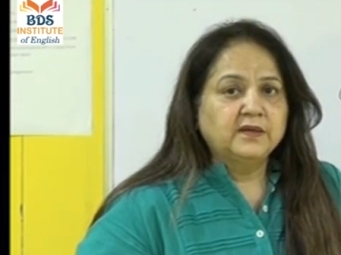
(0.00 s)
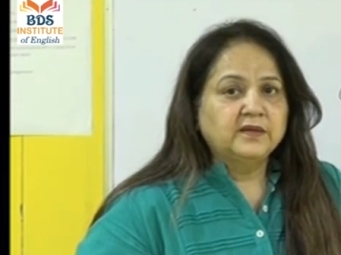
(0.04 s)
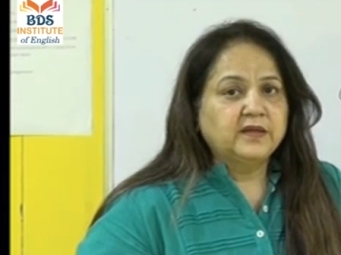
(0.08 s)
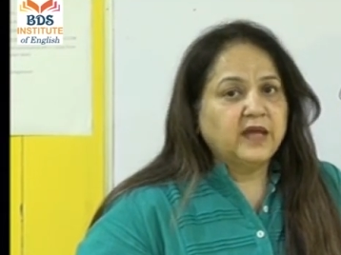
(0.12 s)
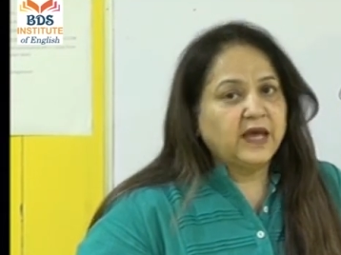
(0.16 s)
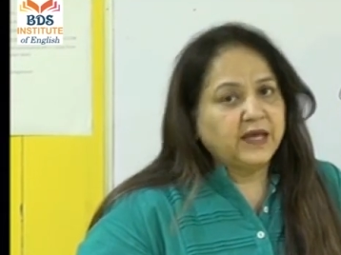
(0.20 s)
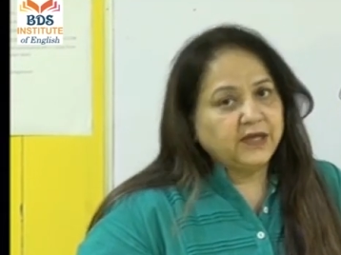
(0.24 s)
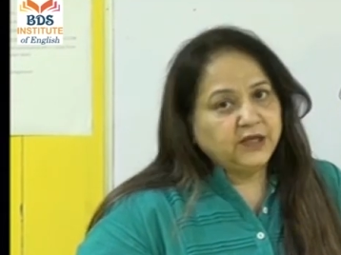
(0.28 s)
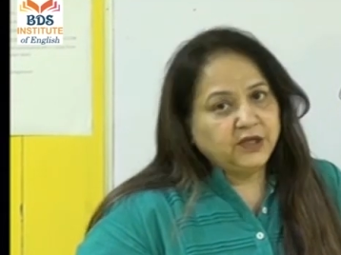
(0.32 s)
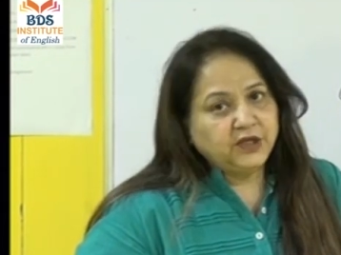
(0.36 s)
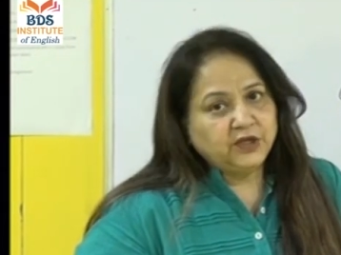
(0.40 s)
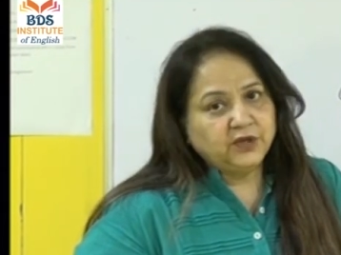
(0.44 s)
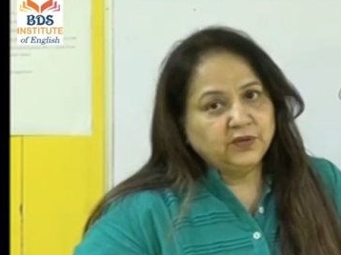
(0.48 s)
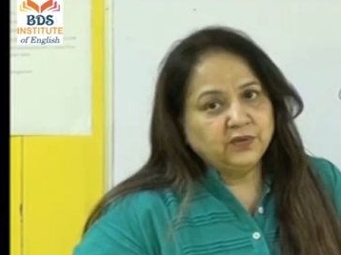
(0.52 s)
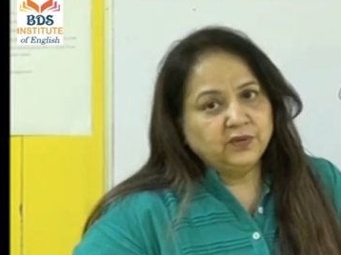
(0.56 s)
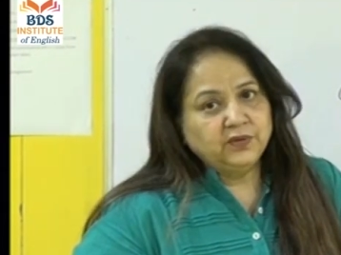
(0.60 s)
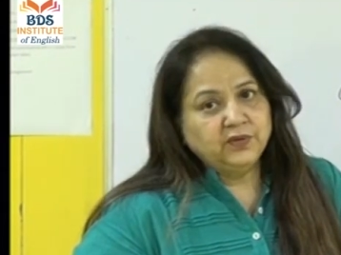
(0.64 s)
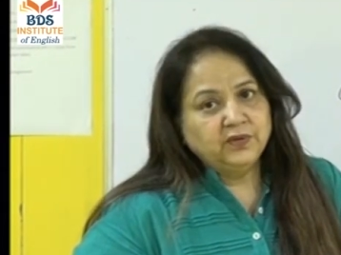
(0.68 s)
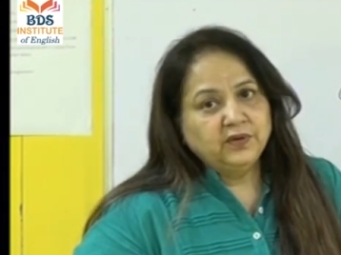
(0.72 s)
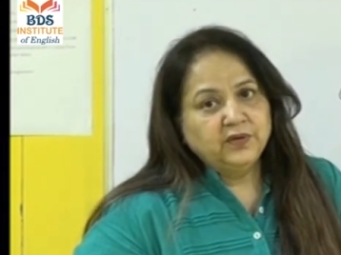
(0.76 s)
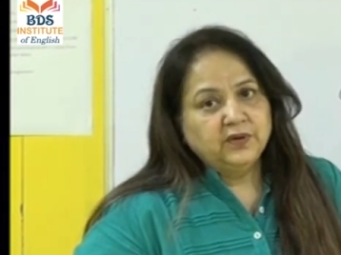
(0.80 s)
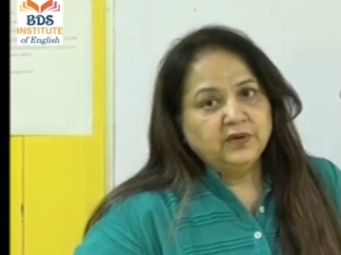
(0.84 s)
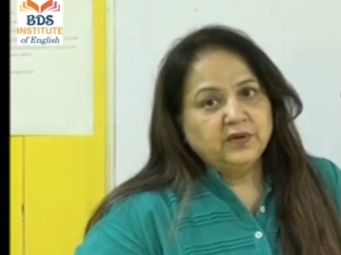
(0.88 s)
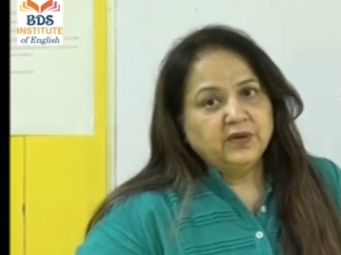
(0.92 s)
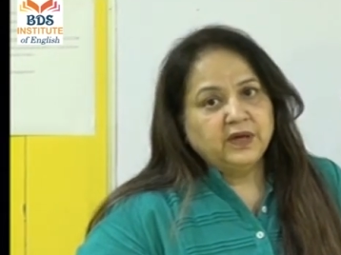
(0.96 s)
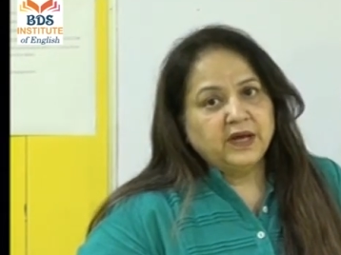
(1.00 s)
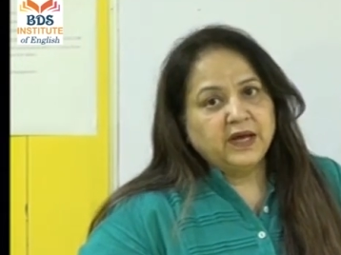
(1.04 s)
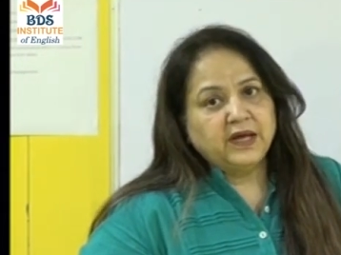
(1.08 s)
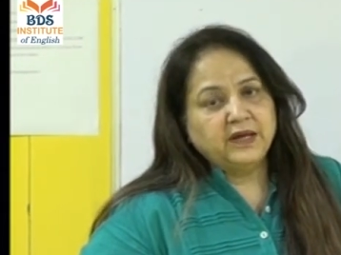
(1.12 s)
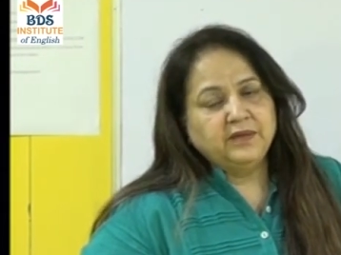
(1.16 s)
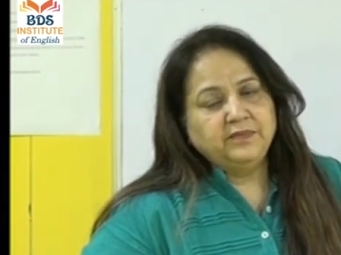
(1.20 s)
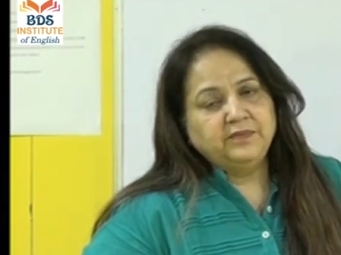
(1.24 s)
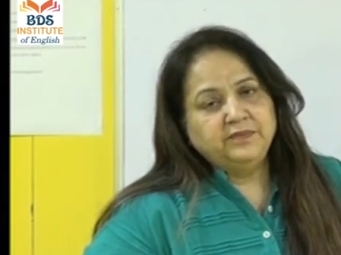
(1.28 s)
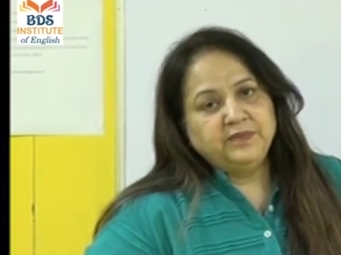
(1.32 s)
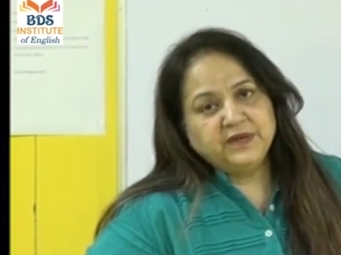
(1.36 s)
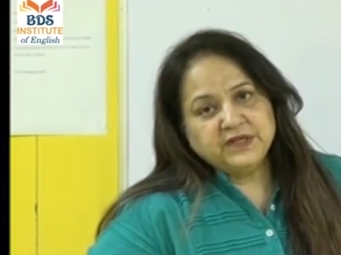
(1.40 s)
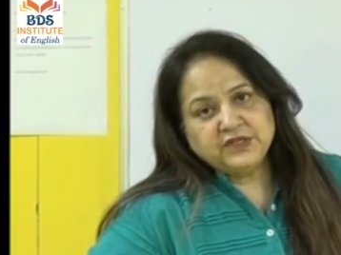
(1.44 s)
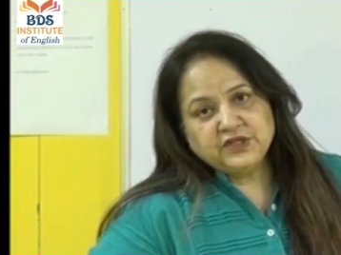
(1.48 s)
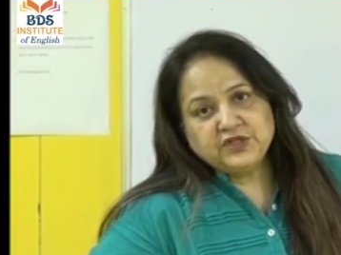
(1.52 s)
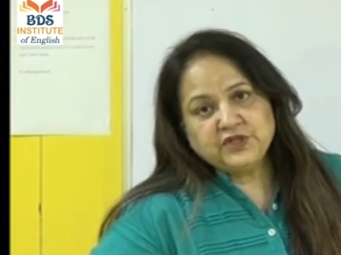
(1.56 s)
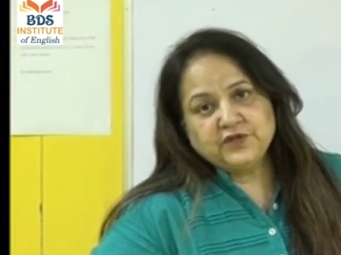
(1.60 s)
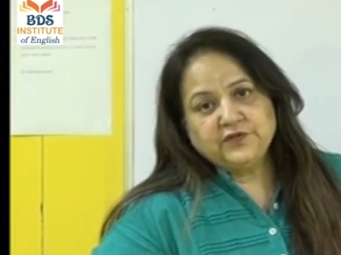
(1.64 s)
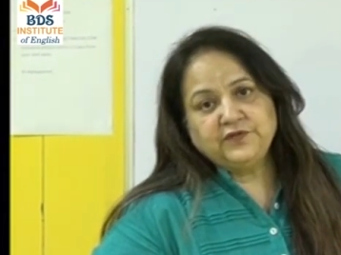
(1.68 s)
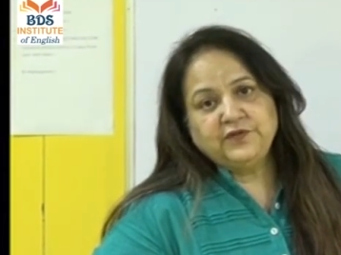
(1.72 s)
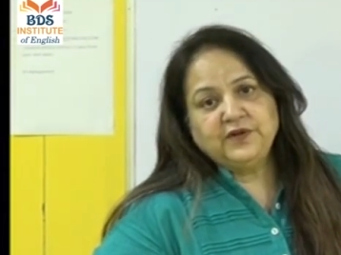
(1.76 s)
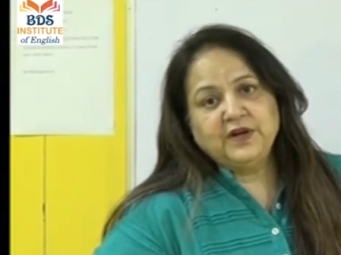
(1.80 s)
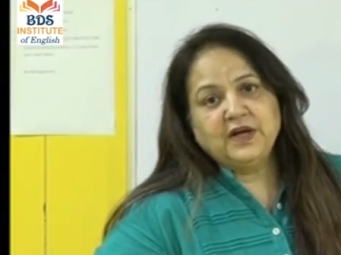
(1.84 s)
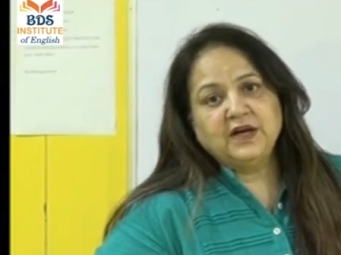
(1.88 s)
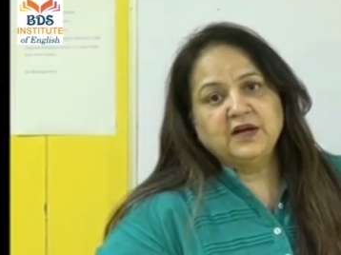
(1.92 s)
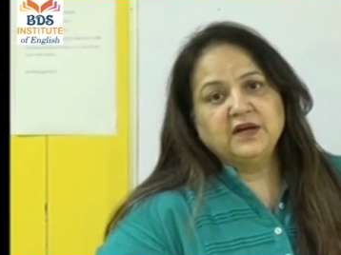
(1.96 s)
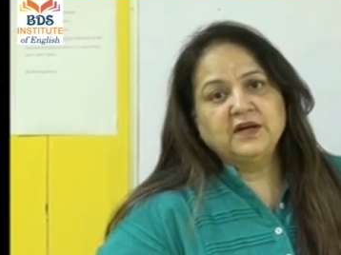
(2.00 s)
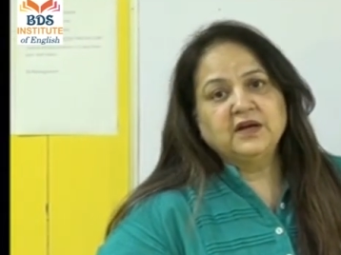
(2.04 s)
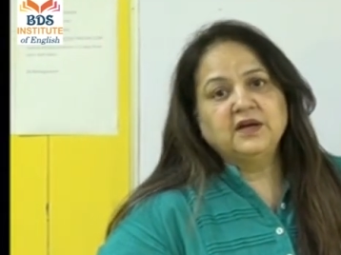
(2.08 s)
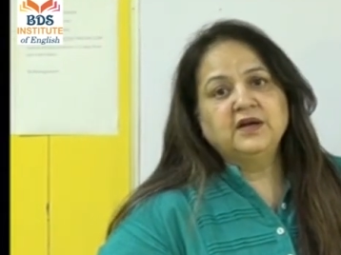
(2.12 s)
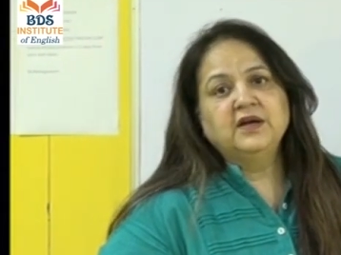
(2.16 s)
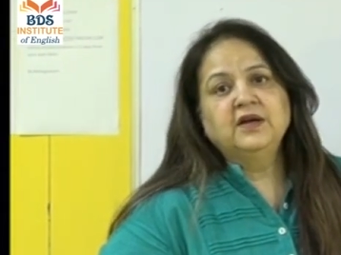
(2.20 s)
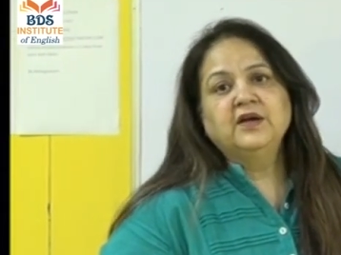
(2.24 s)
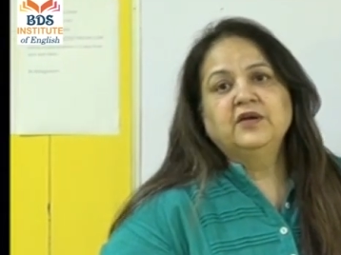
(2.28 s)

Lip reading: Thank you and best of luck